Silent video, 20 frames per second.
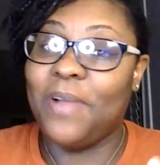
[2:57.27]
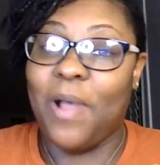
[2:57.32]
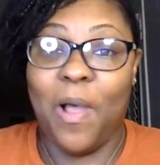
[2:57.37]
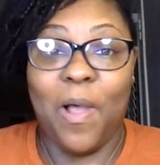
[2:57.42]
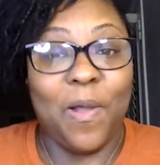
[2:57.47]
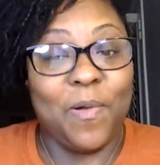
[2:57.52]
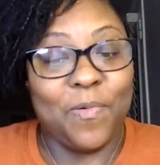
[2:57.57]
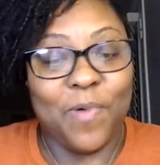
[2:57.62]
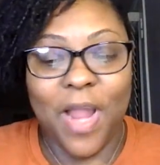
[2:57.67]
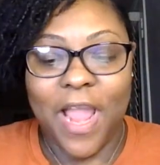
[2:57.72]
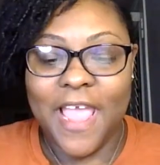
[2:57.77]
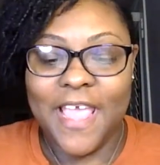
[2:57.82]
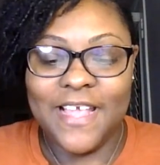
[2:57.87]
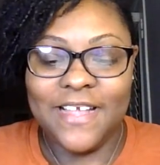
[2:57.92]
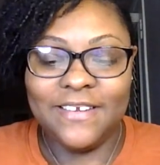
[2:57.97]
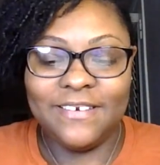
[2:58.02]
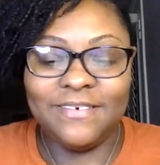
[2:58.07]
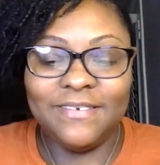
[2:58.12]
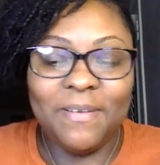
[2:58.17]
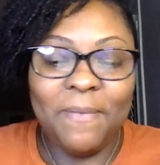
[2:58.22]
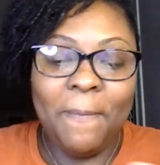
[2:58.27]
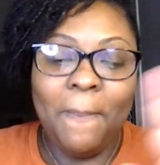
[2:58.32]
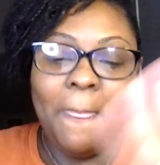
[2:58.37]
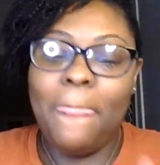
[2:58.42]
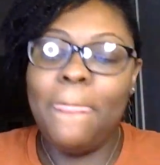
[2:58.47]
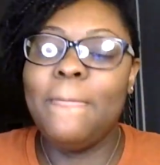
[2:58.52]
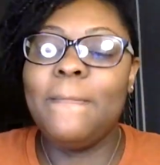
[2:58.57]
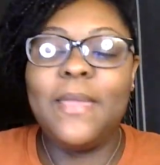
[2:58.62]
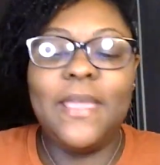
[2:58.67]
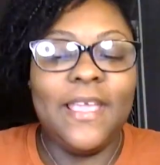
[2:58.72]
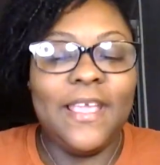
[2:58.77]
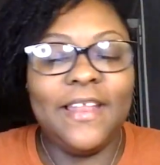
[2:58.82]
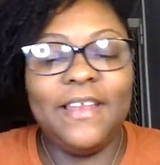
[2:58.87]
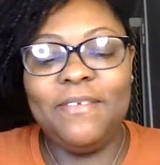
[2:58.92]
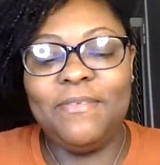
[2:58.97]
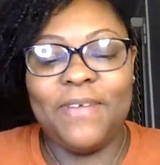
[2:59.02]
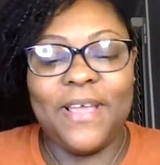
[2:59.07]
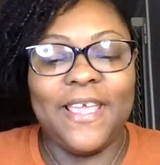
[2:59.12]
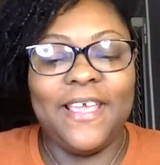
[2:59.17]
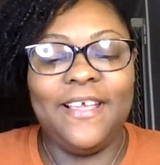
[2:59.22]
Alright?
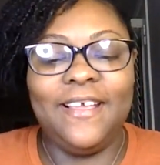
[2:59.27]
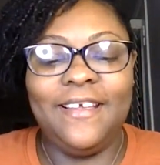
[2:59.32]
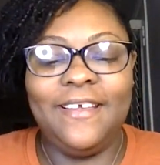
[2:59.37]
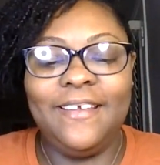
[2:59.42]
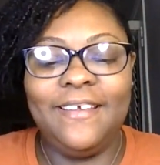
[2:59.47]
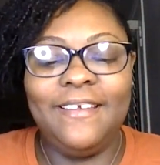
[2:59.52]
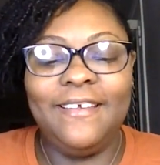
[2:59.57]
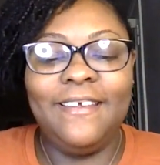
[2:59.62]
Anyway,